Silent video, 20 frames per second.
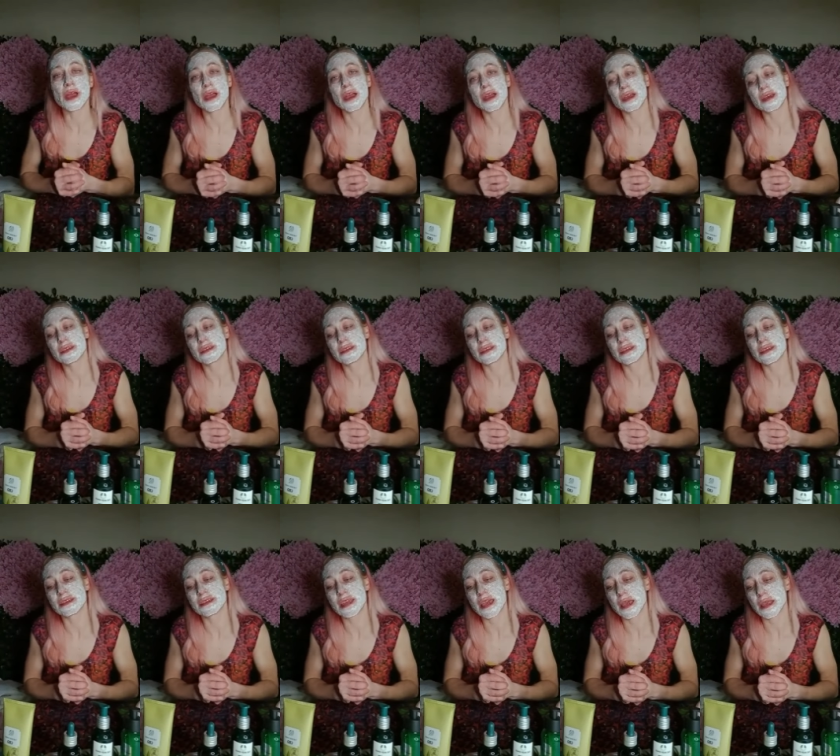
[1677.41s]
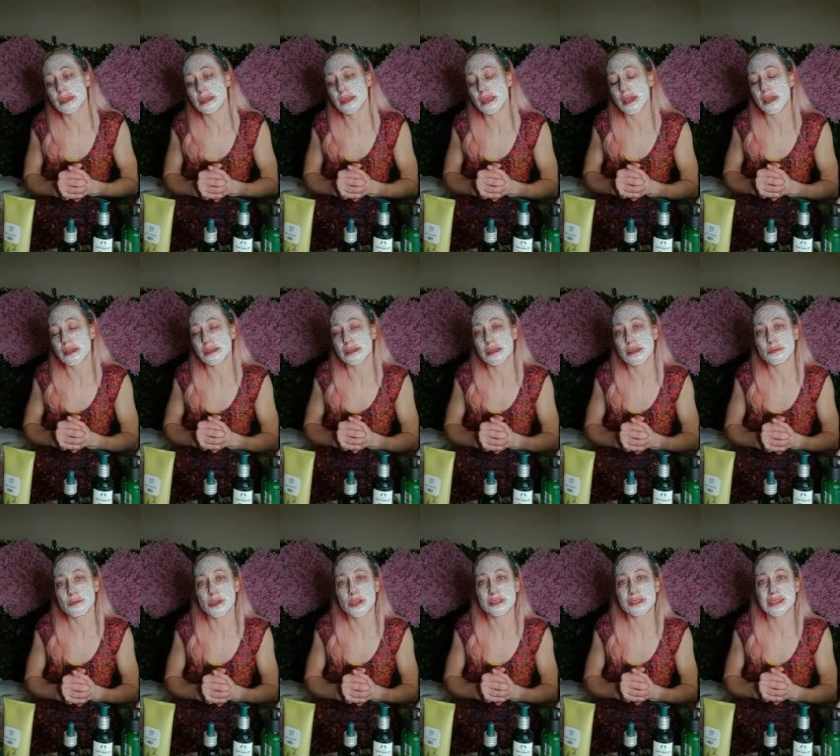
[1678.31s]
and it's a handy
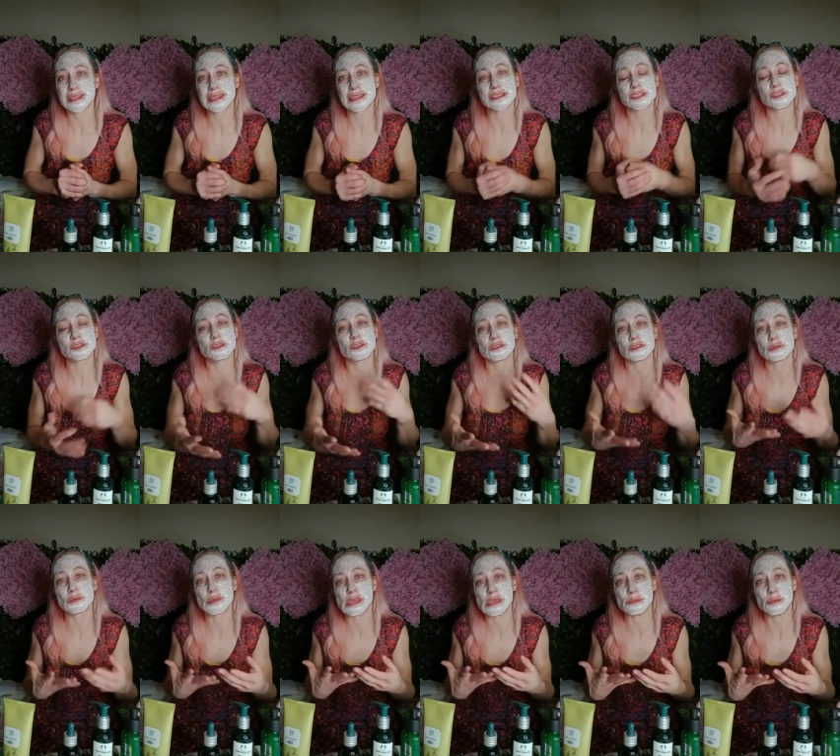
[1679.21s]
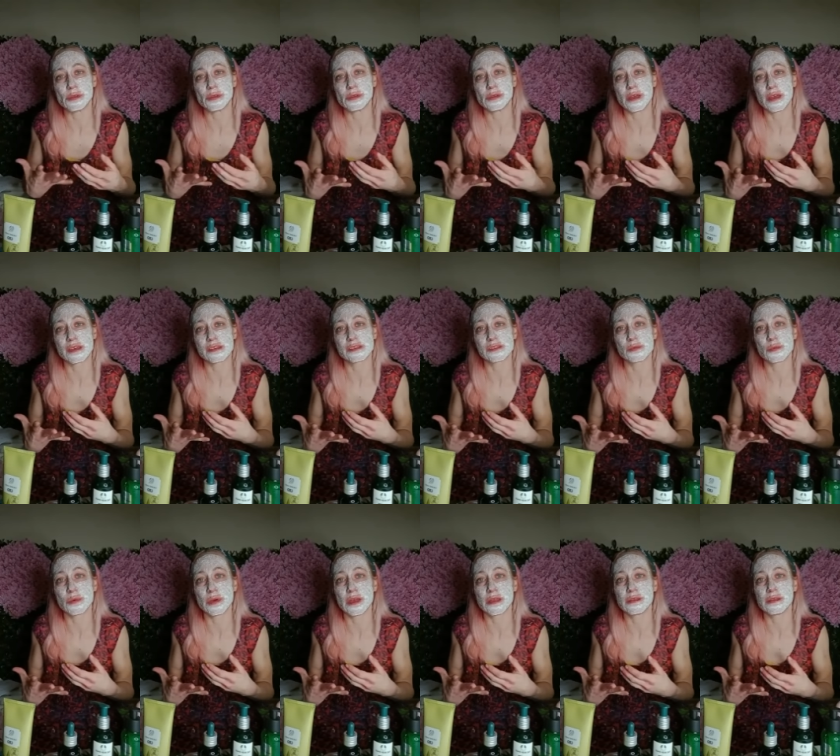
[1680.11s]
idea because I get to talk to people as
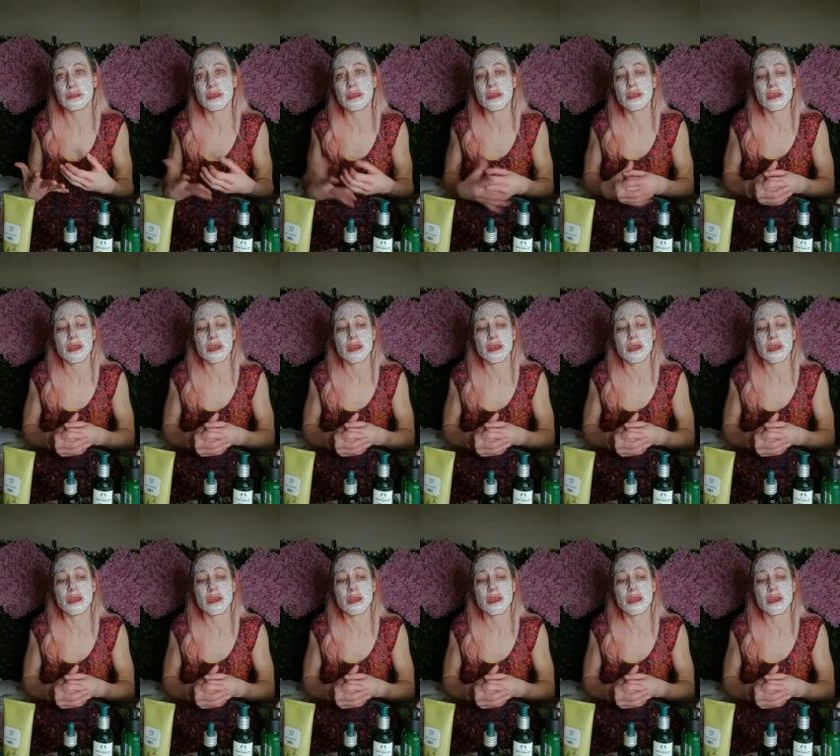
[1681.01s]
well.